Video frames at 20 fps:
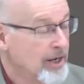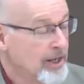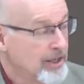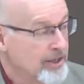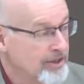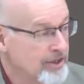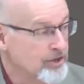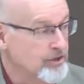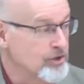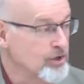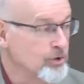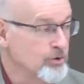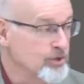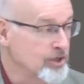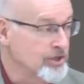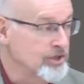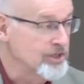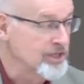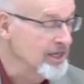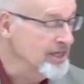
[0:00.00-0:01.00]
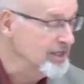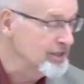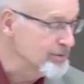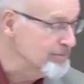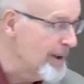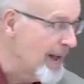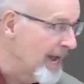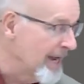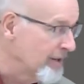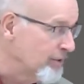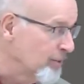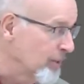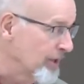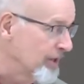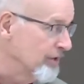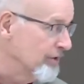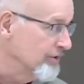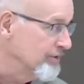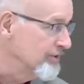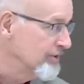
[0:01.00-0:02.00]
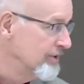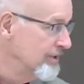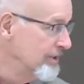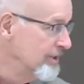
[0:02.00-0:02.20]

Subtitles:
There's no such thing as mind readers.